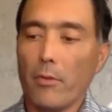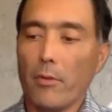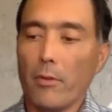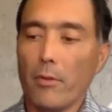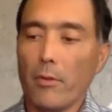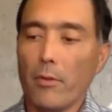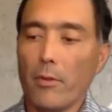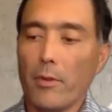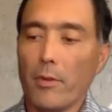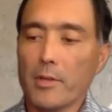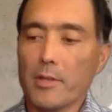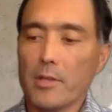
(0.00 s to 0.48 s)

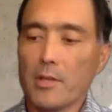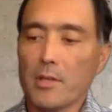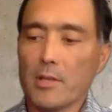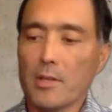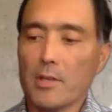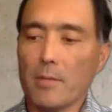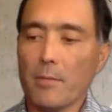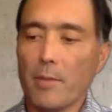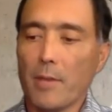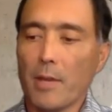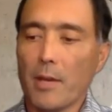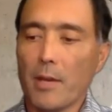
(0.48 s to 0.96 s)
This
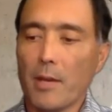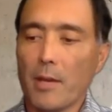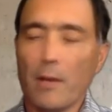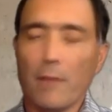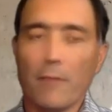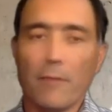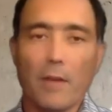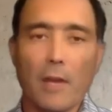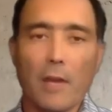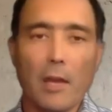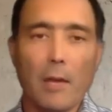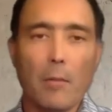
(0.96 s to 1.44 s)
is a big
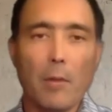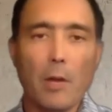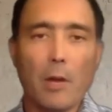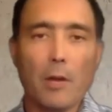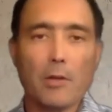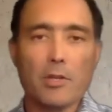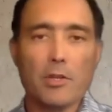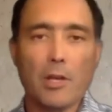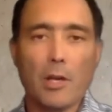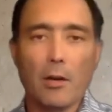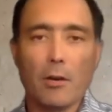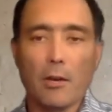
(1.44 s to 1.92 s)
enough game.
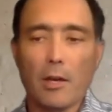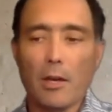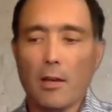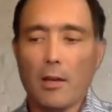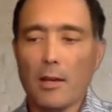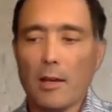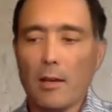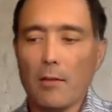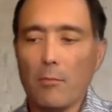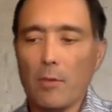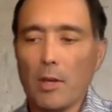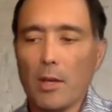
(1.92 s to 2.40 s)
Harshal,
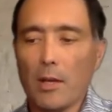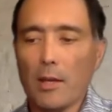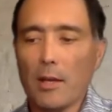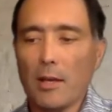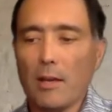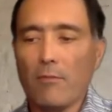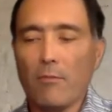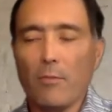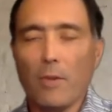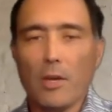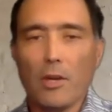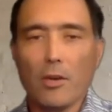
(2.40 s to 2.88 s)

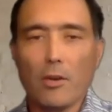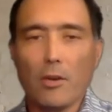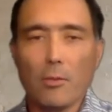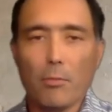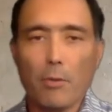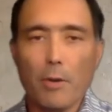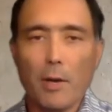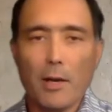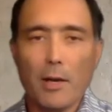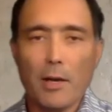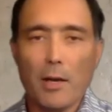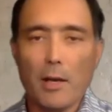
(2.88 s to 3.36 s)
give me your
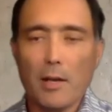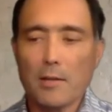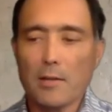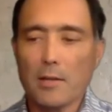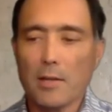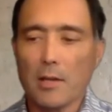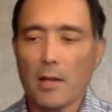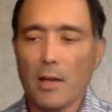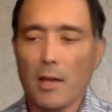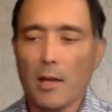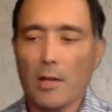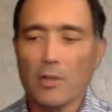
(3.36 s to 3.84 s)

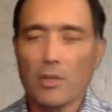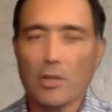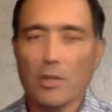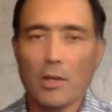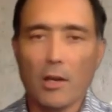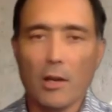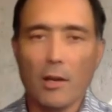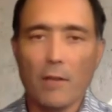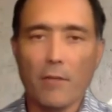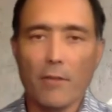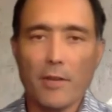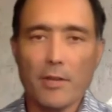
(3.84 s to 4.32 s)

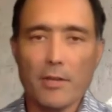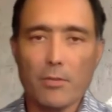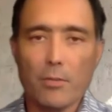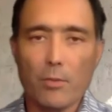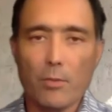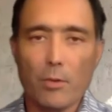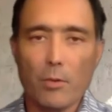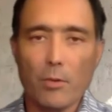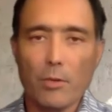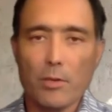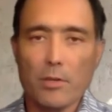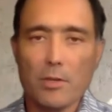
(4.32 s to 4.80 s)
prognostication on this.
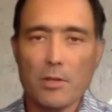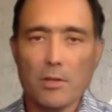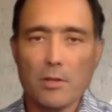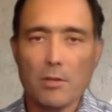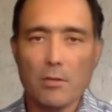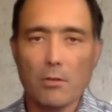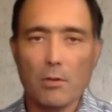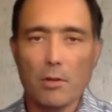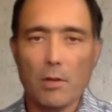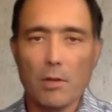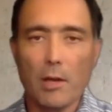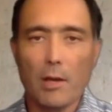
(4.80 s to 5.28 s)
What's the
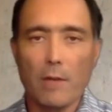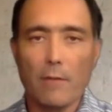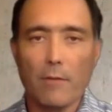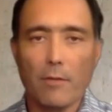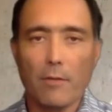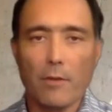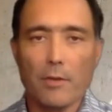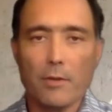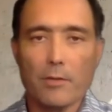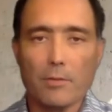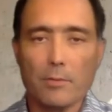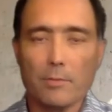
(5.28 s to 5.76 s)
scoreline
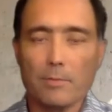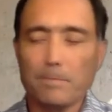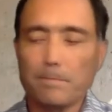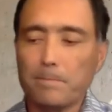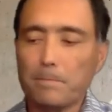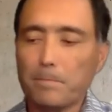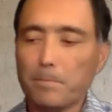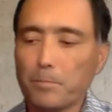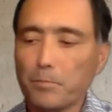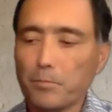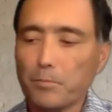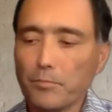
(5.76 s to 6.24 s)
for this one,
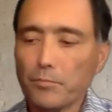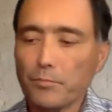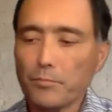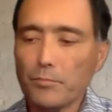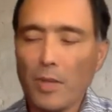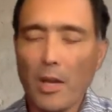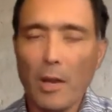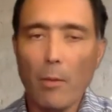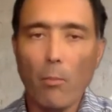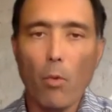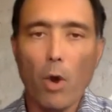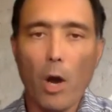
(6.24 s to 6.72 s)

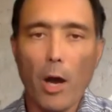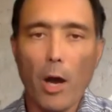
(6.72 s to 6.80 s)
and why?